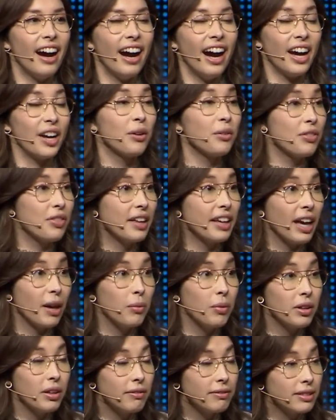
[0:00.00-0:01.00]
I don't think I
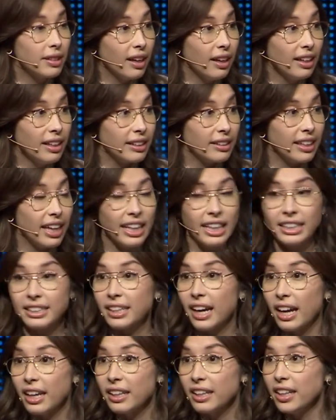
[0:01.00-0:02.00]
would have done, and it's
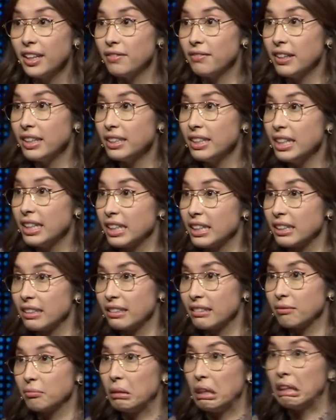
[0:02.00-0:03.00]
kind of convicting
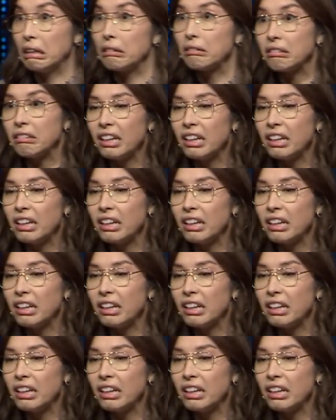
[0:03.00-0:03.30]
me.